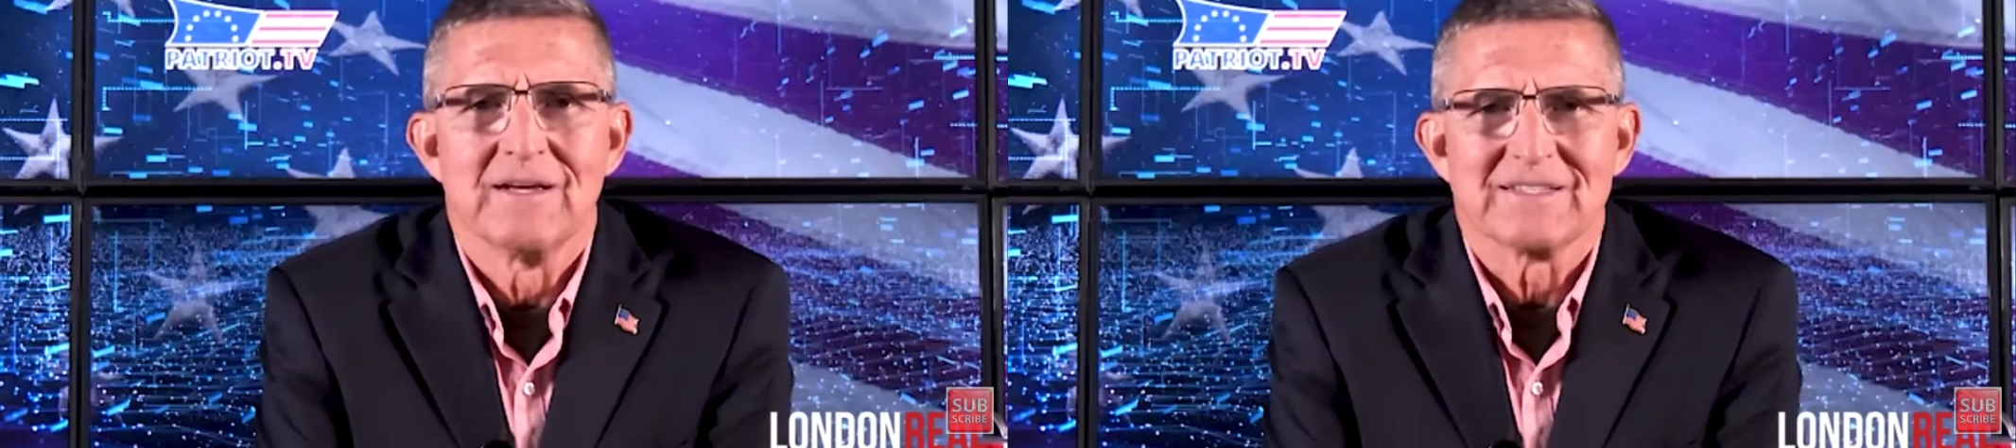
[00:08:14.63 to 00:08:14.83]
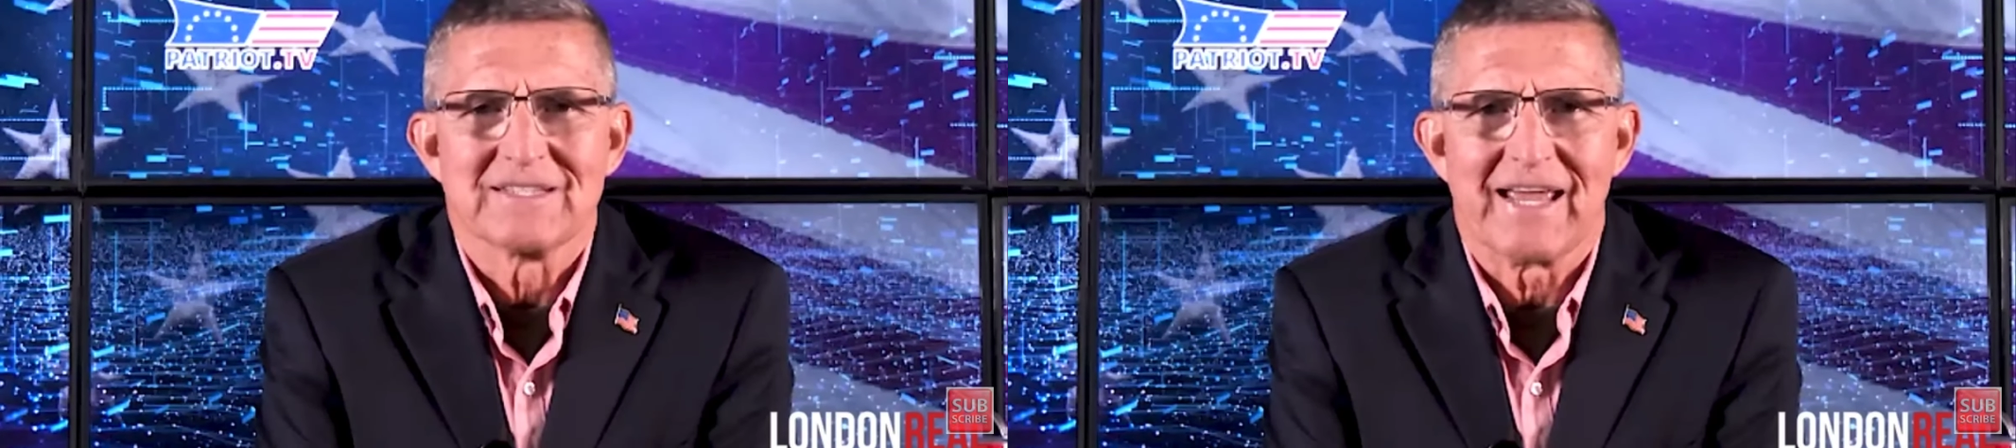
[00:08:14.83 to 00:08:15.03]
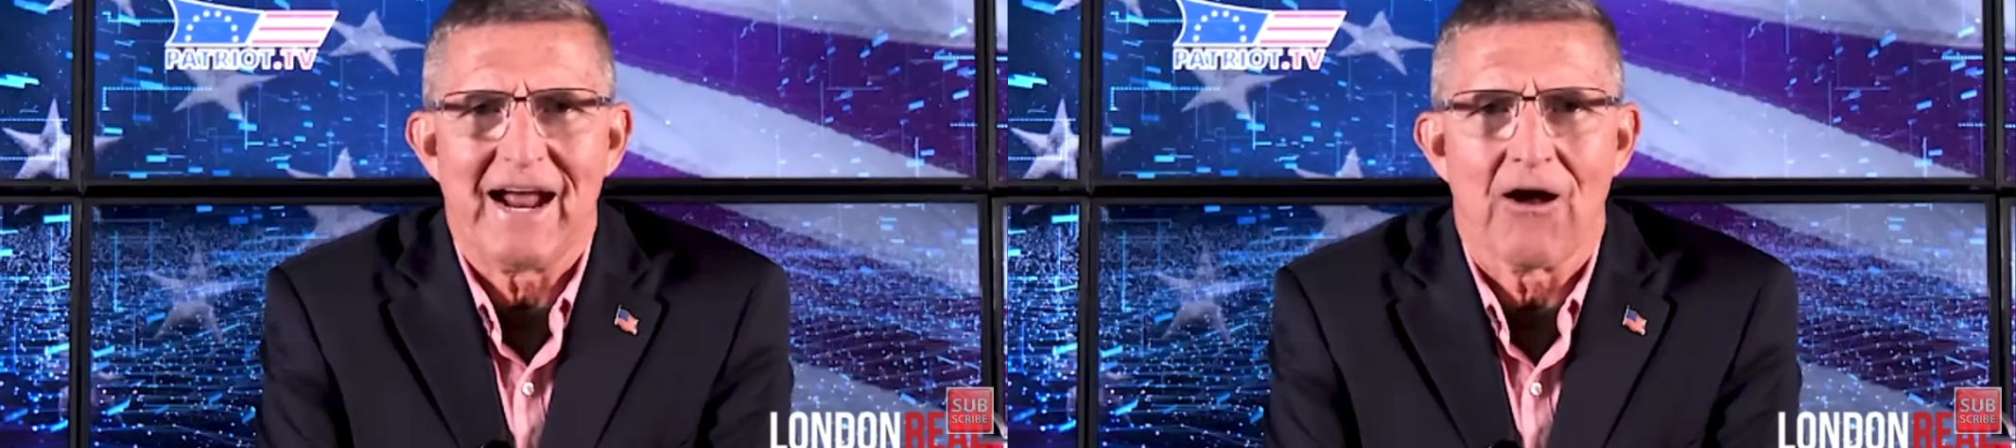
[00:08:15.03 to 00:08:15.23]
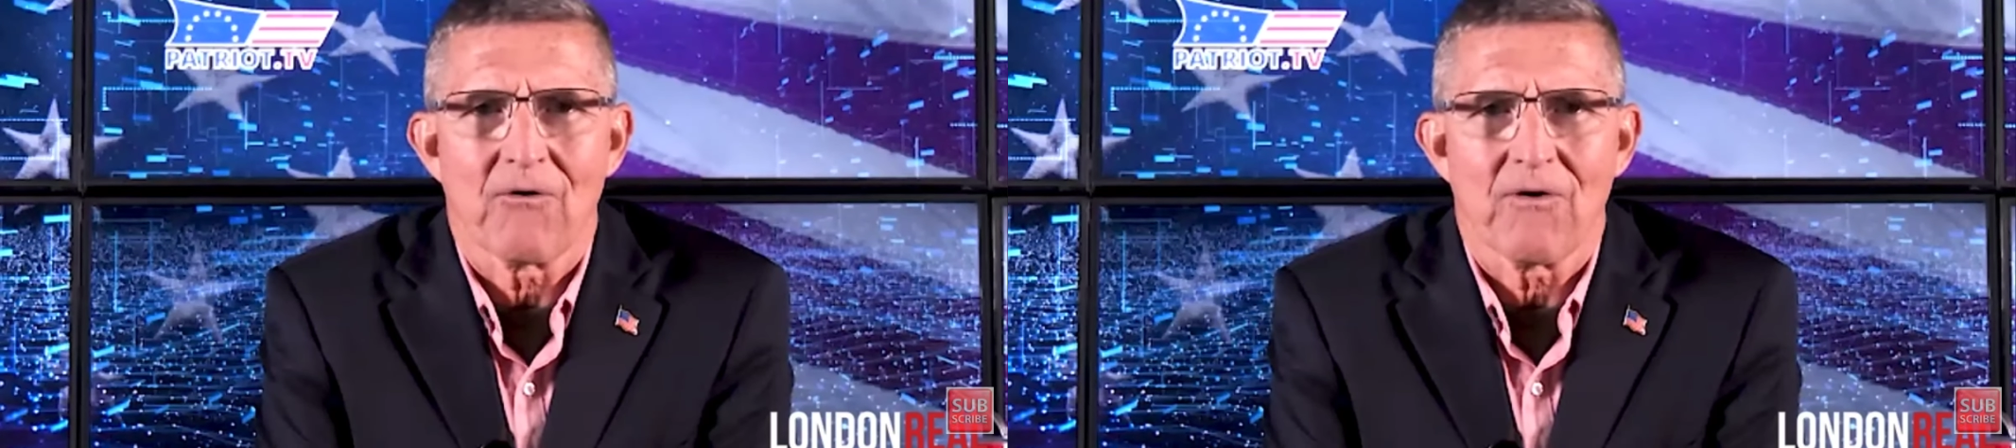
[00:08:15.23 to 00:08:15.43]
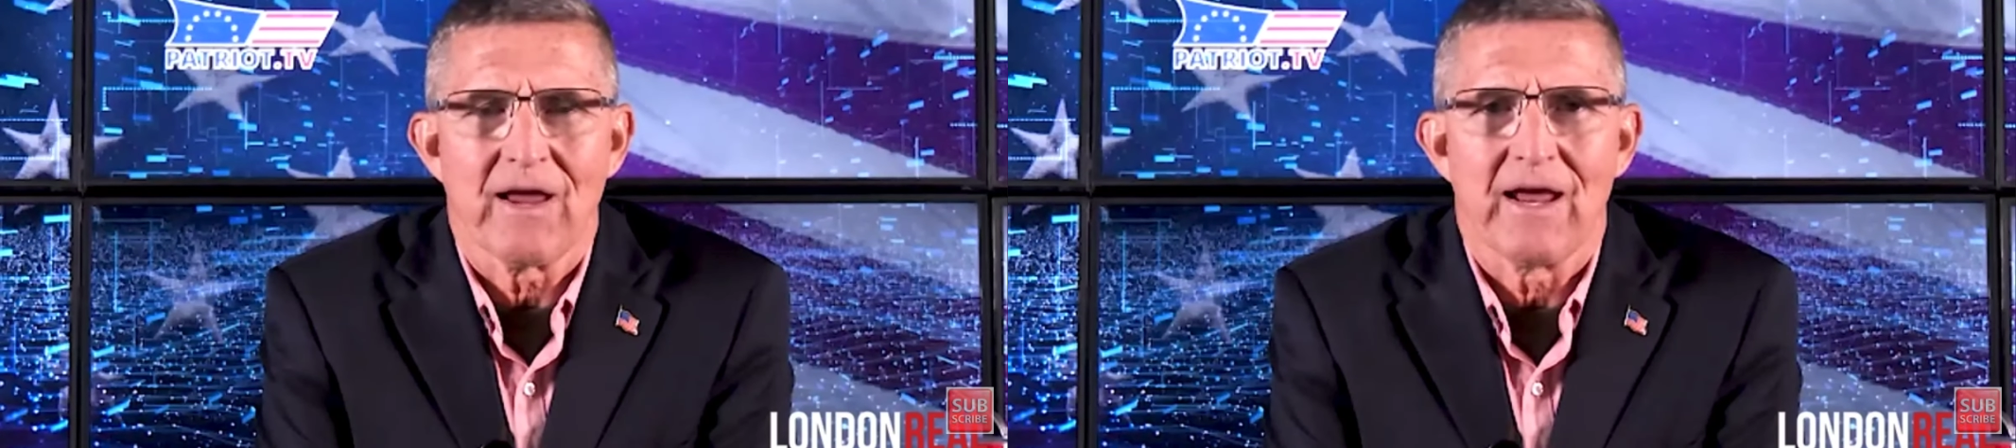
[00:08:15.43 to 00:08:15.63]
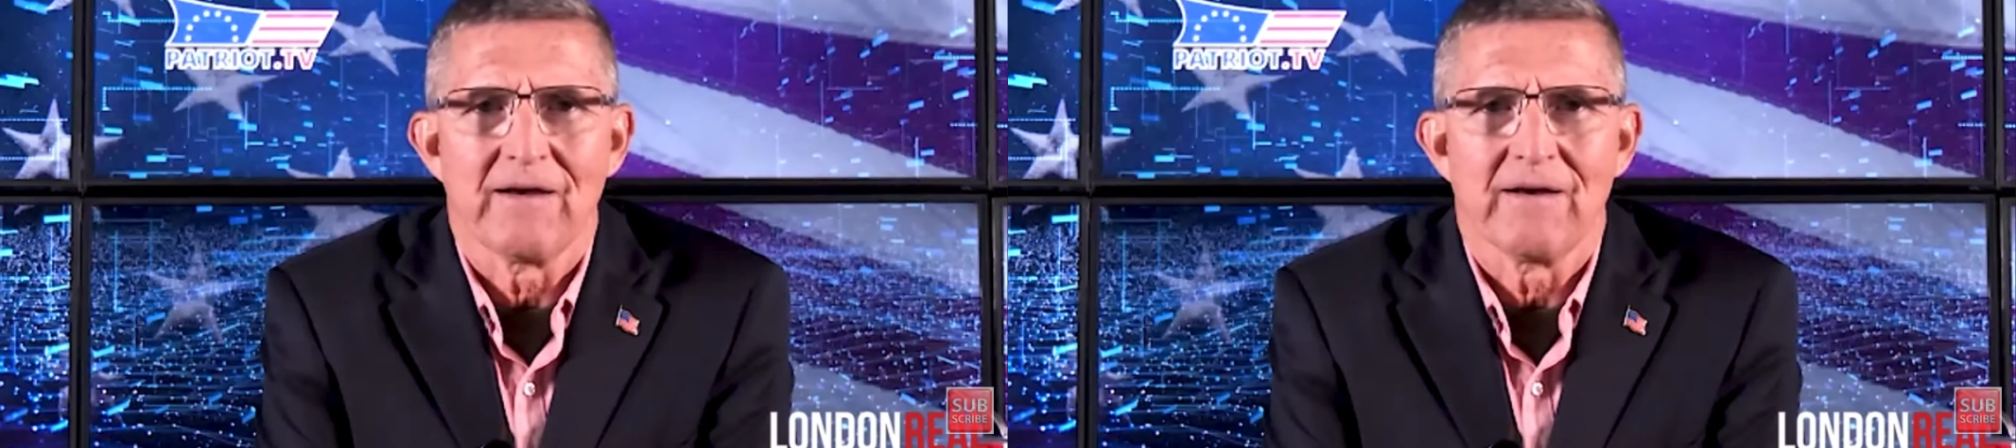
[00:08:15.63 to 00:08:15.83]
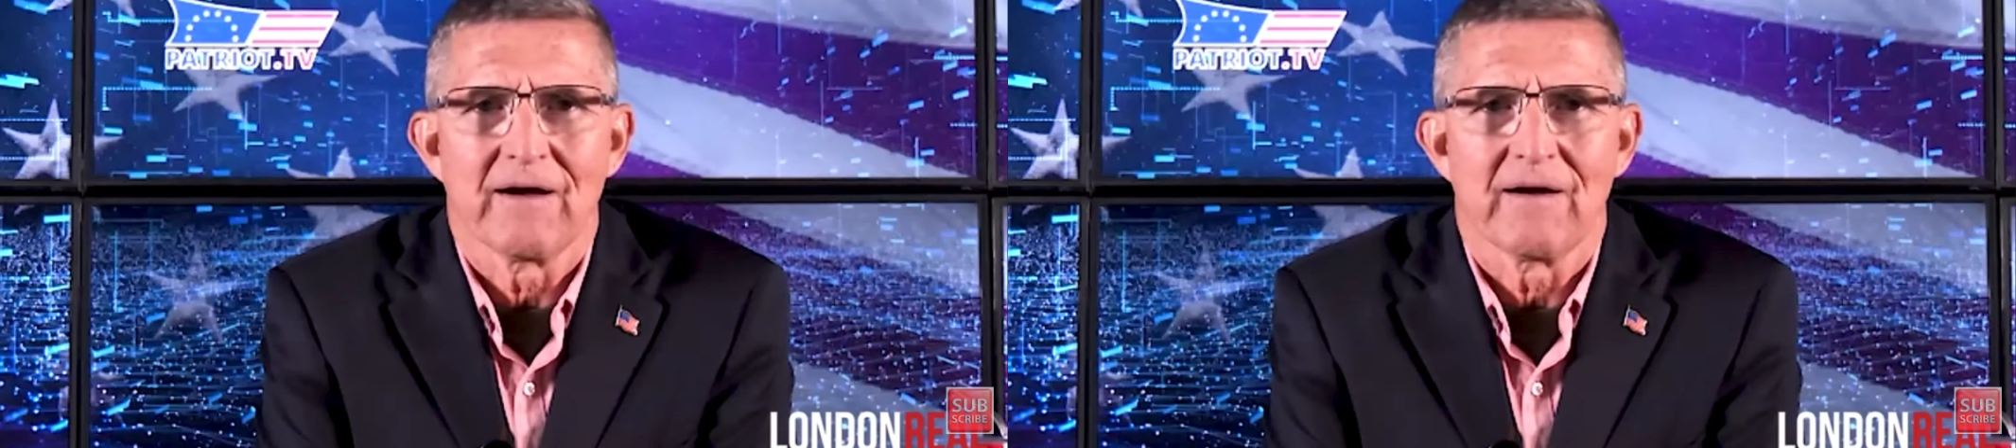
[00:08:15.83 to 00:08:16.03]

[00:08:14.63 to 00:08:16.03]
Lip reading: to get out and